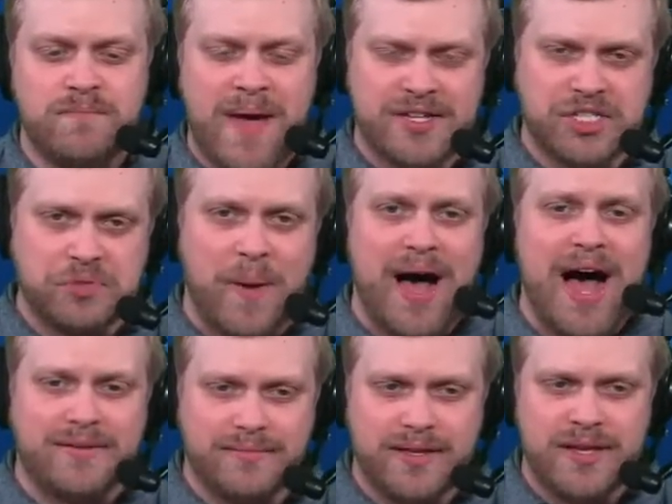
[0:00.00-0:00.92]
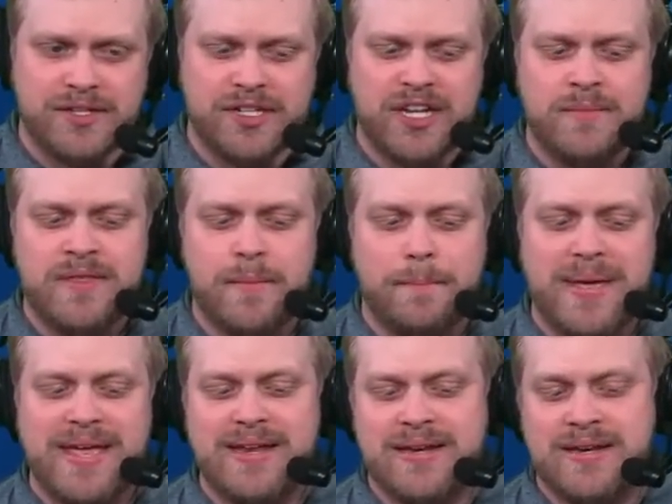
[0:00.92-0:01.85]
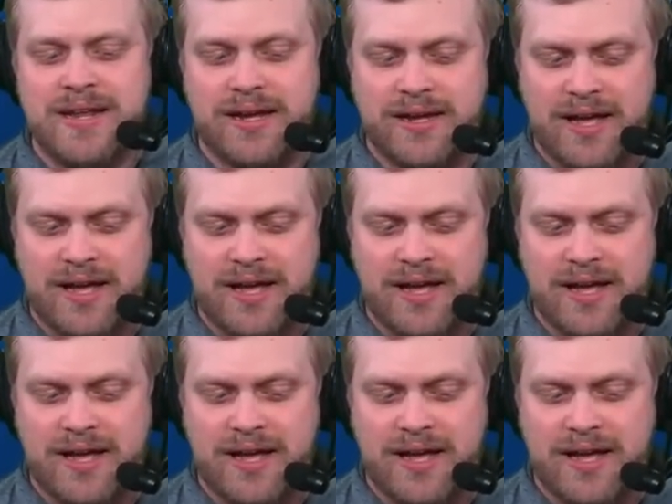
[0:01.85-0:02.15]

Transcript: Best spot is going to be the pinned